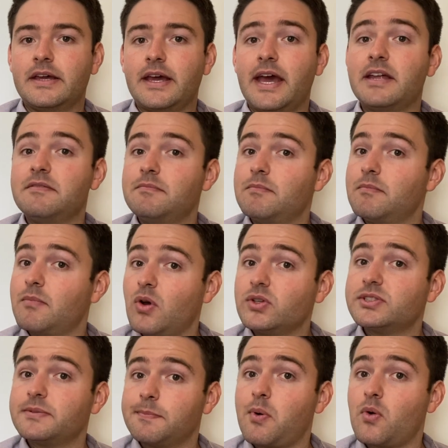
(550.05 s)
And
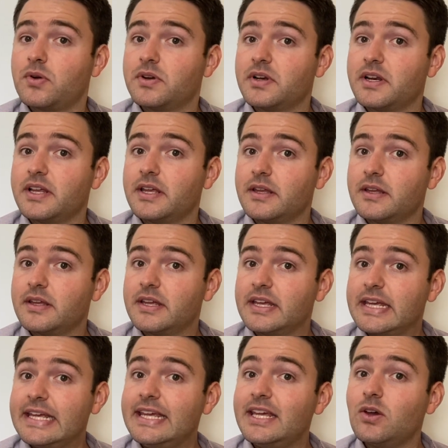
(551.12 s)
most importantly,
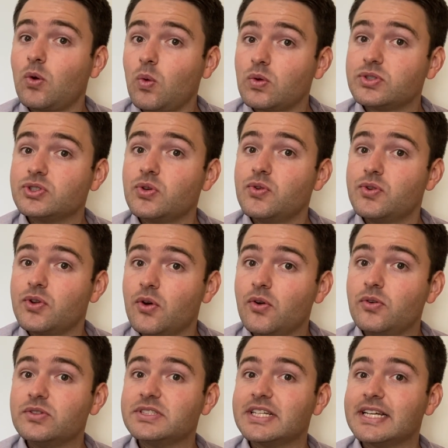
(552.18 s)
he also
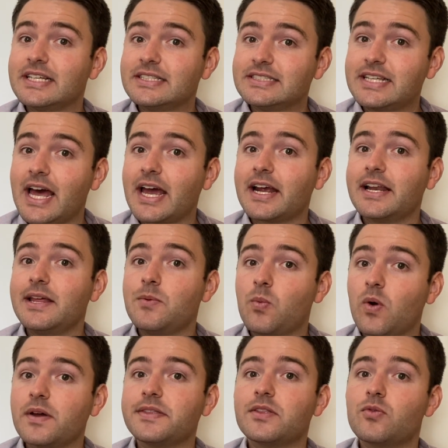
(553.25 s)
knows exactly
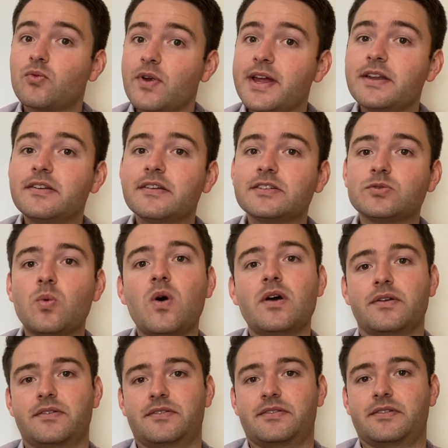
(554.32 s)
what the renters
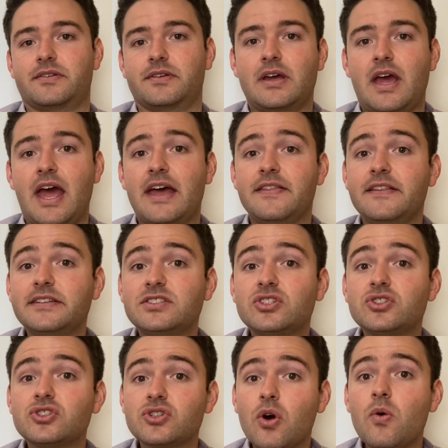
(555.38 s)
want. And this is
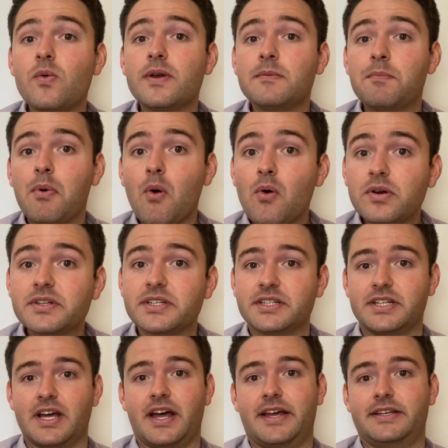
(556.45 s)
so important,
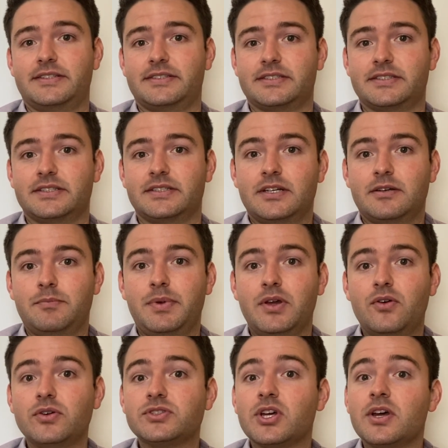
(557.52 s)
guys,
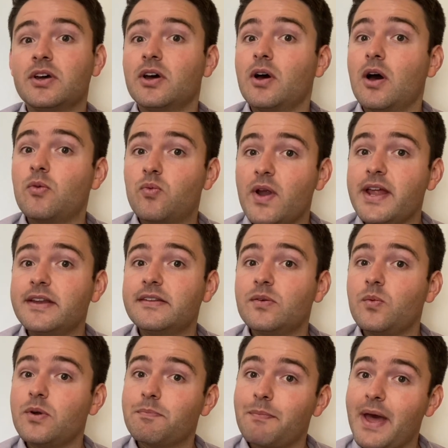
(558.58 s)
because a renter
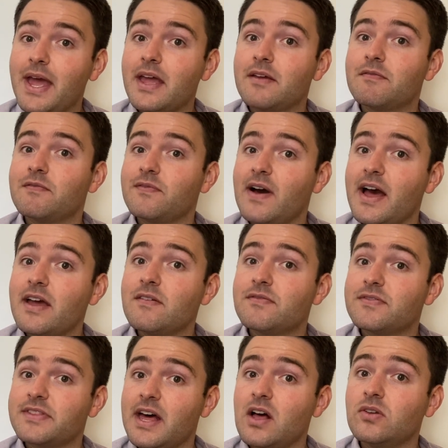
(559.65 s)
would pay
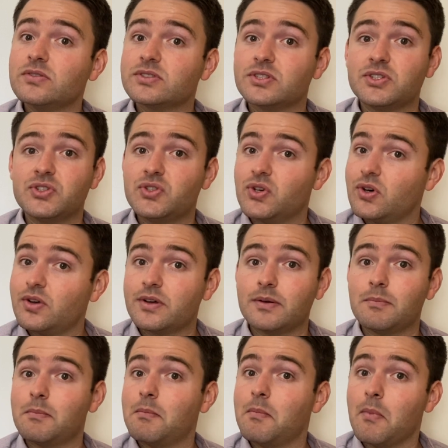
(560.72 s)
5,000
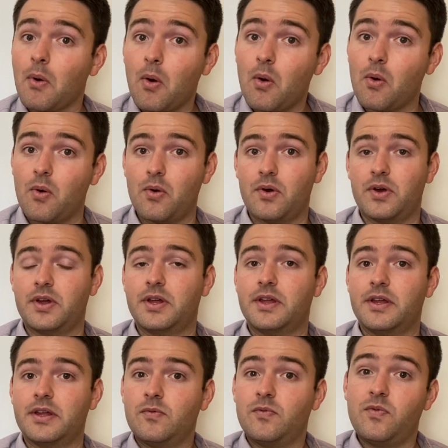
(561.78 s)
dirham more
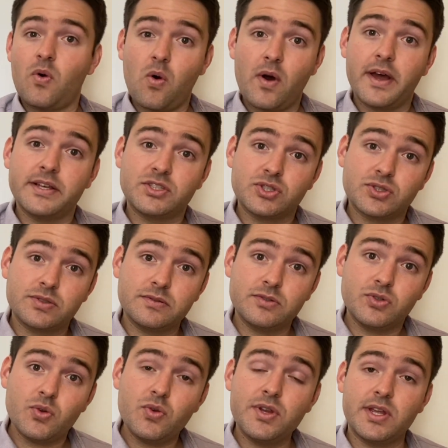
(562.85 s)
for a
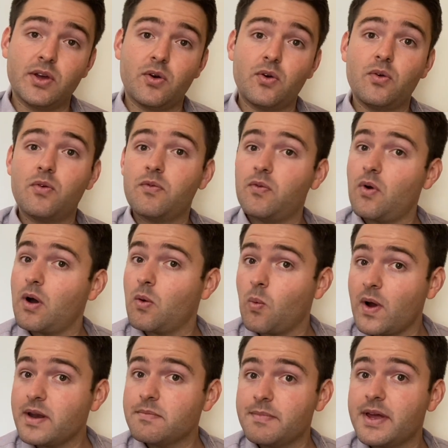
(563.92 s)
studio or for a
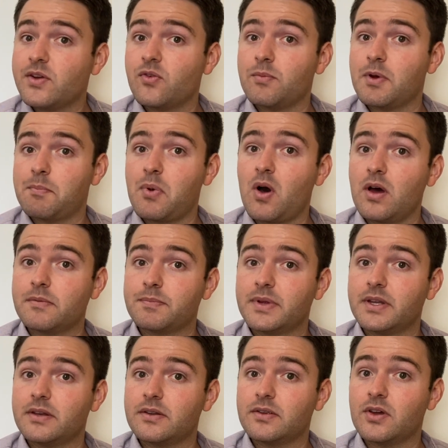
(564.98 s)
one-bedroom
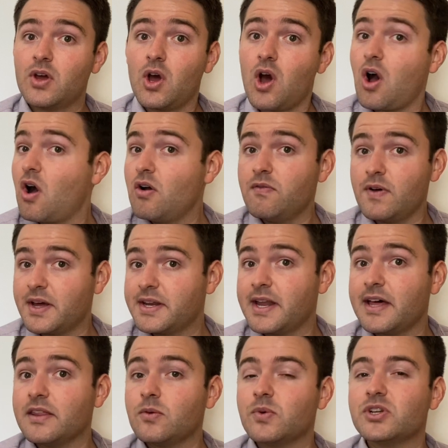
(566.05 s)
apartment over
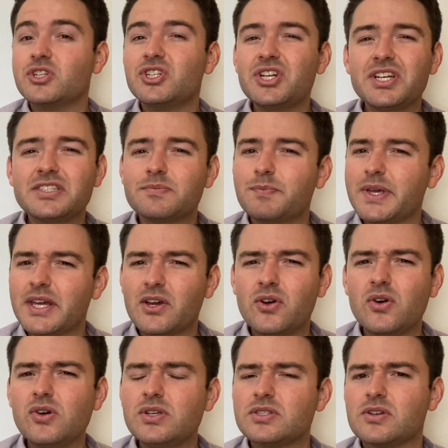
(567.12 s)
another one just
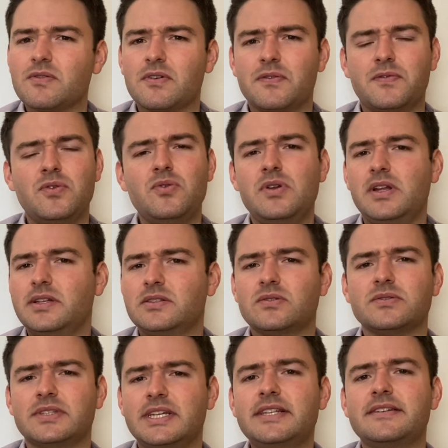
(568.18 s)
because of a few little
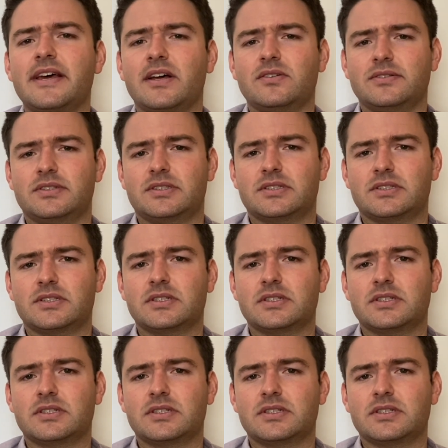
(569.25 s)
details.